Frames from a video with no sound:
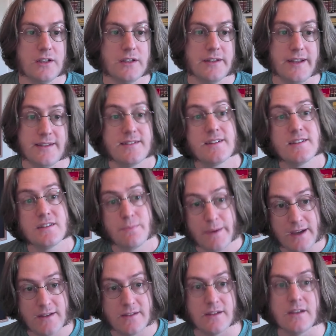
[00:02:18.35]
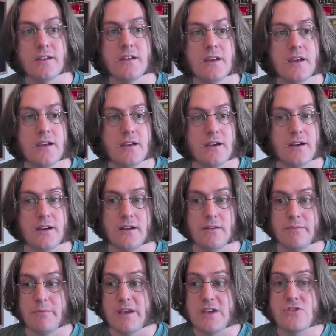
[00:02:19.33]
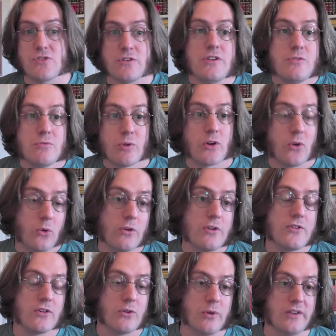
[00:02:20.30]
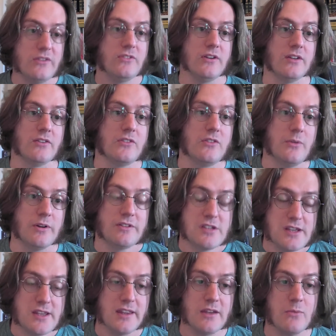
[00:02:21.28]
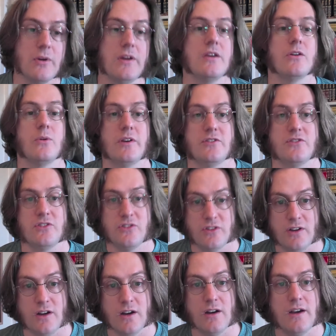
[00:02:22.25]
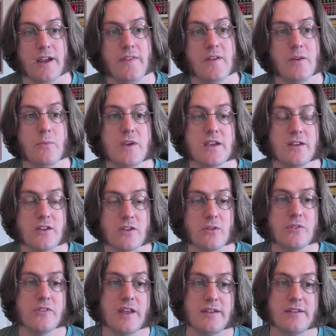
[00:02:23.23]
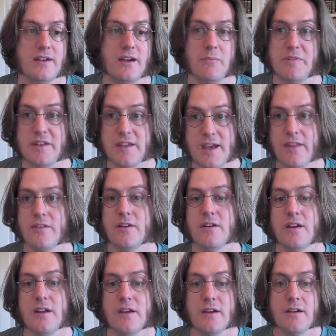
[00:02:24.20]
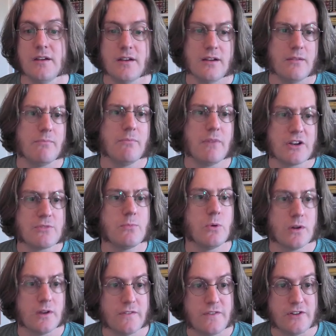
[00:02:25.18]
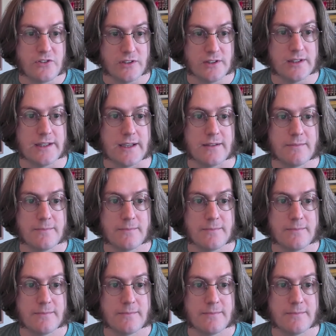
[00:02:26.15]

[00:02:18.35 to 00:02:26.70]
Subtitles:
That's expected. Make sure you record your questions, you articulate what your questions are, and then we can use that time together much more efficiently.